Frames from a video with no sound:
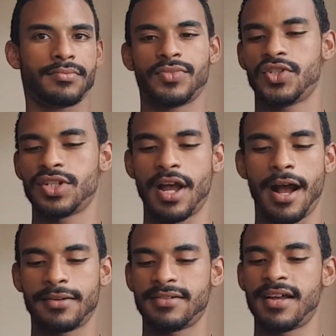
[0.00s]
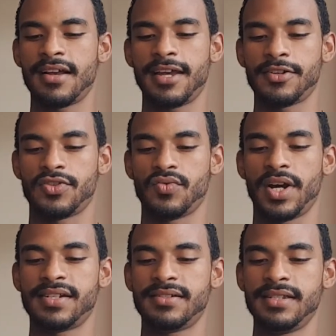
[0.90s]
shocked. Sangetsu,
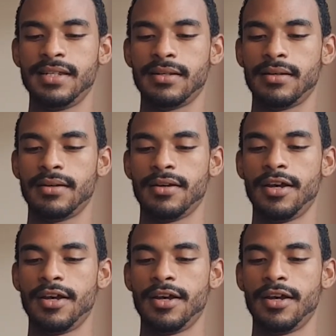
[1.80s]
I see.